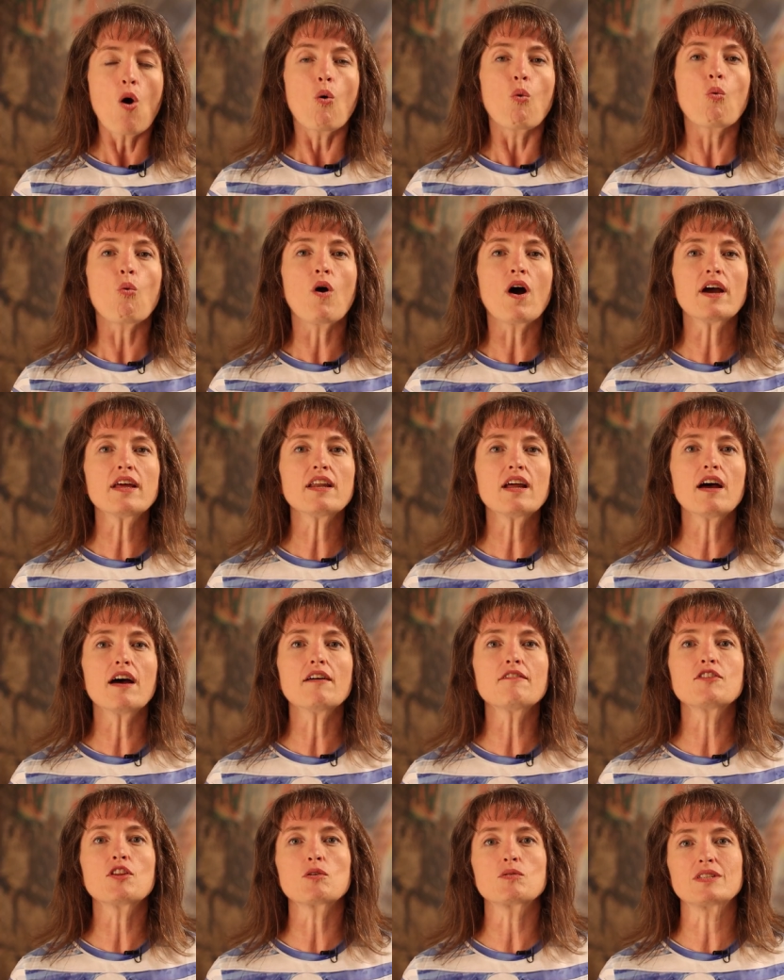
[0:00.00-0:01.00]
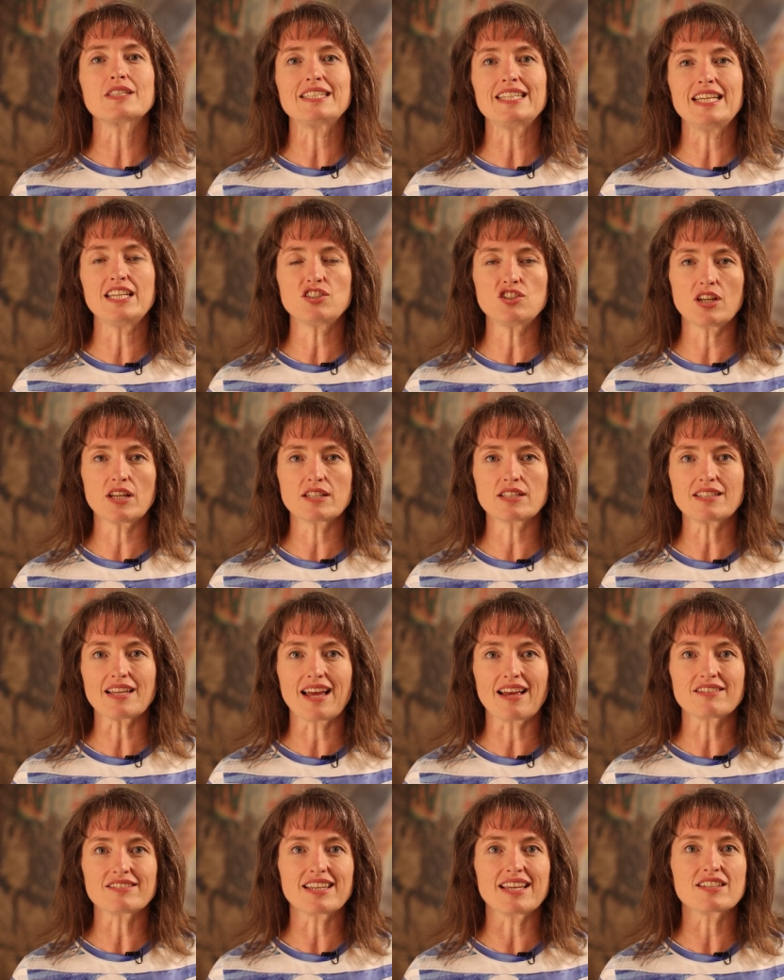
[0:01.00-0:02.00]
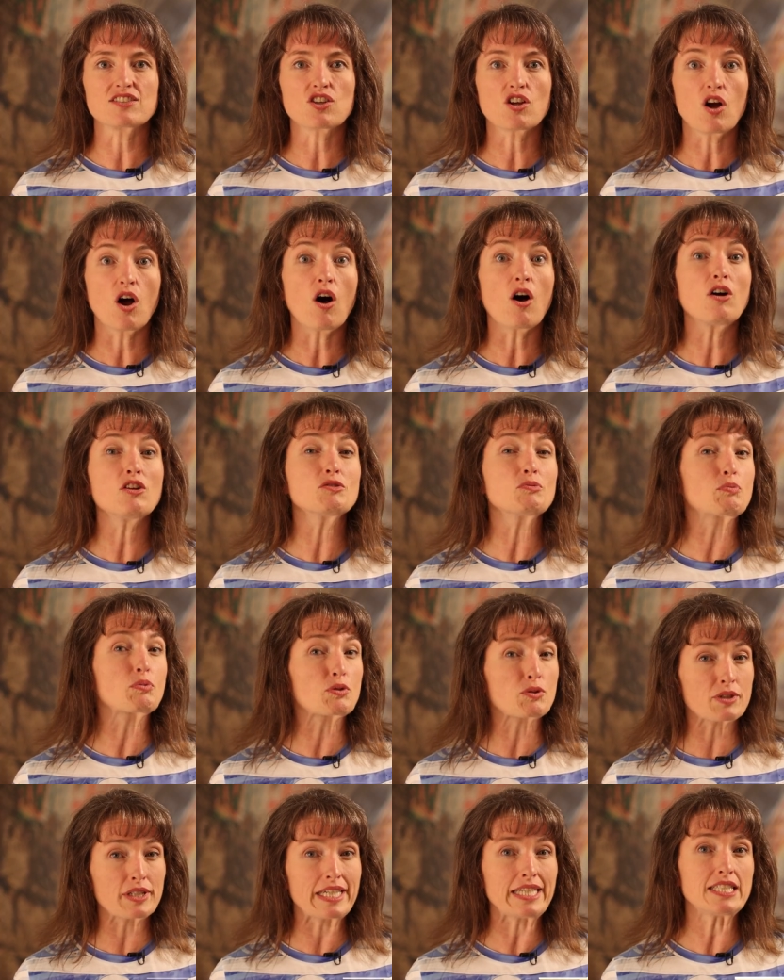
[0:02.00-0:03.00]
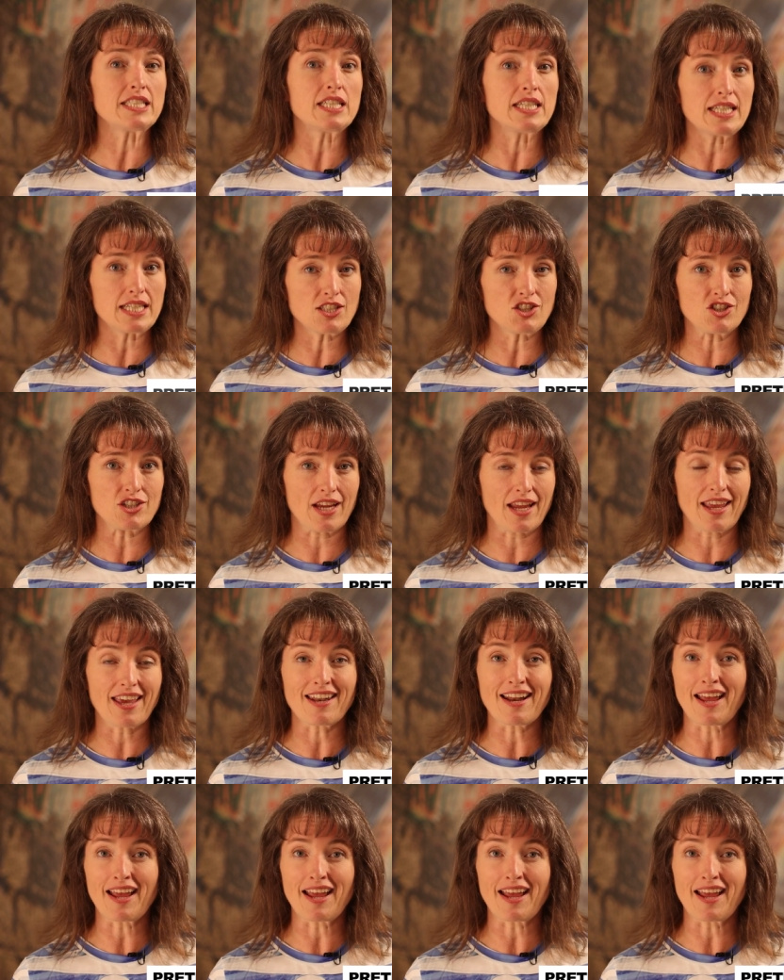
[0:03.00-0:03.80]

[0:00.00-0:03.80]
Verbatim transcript: One of those teaching styles is called pre-teaching,